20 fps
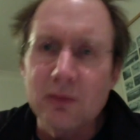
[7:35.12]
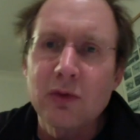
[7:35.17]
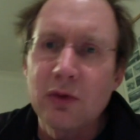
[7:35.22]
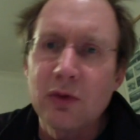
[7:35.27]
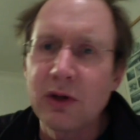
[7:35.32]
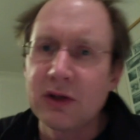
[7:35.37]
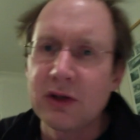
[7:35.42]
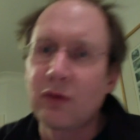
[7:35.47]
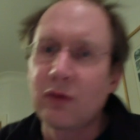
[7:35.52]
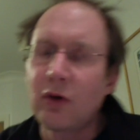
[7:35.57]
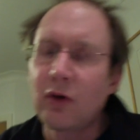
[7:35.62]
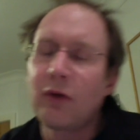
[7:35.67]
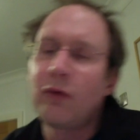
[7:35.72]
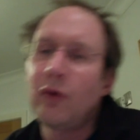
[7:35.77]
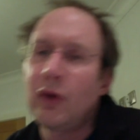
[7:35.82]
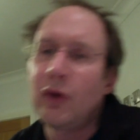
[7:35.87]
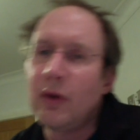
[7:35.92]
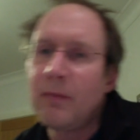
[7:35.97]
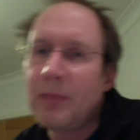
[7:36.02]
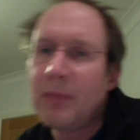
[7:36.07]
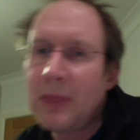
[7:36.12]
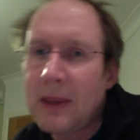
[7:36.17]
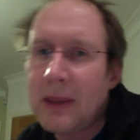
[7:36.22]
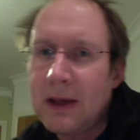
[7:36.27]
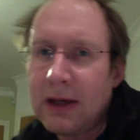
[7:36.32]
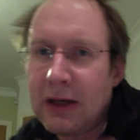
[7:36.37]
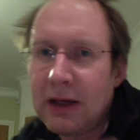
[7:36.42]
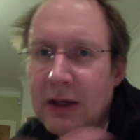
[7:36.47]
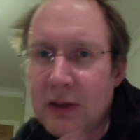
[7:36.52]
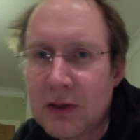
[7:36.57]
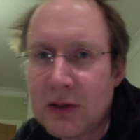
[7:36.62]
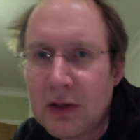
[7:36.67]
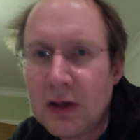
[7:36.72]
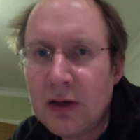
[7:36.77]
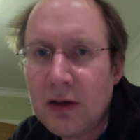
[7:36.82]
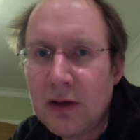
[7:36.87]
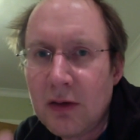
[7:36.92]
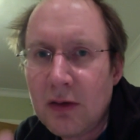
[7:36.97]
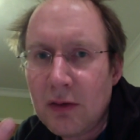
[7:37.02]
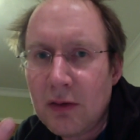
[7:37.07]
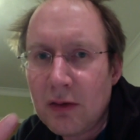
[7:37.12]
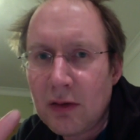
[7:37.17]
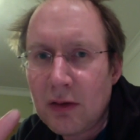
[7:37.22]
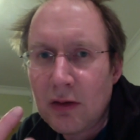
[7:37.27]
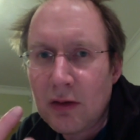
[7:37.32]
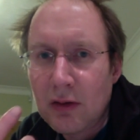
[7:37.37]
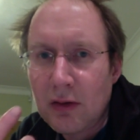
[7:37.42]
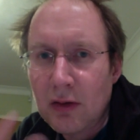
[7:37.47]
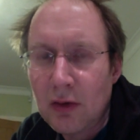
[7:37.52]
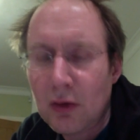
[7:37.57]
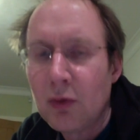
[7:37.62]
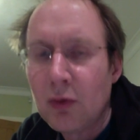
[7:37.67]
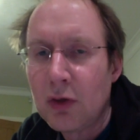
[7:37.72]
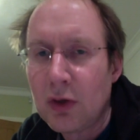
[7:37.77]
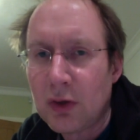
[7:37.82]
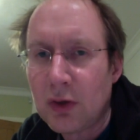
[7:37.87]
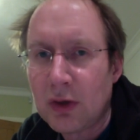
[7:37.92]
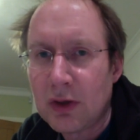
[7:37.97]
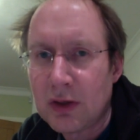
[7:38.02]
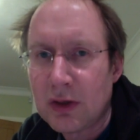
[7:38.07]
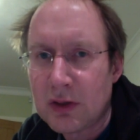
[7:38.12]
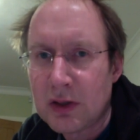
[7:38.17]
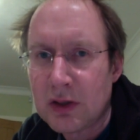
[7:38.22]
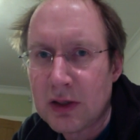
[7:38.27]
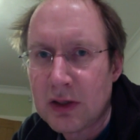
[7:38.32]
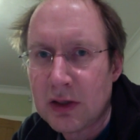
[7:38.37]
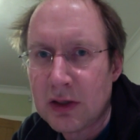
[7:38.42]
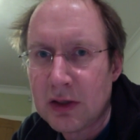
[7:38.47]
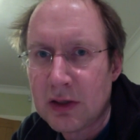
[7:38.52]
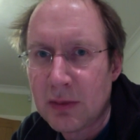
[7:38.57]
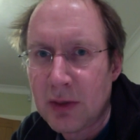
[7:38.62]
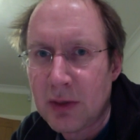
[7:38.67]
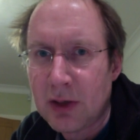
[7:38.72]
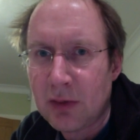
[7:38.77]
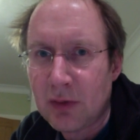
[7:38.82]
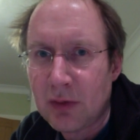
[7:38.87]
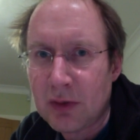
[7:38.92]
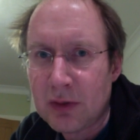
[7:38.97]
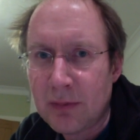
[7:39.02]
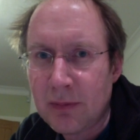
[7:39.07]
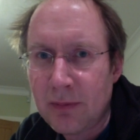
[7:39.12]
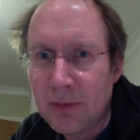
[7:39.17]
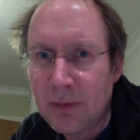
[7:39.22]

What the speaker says: question I've got for you is, who do you think that's intended to benefit?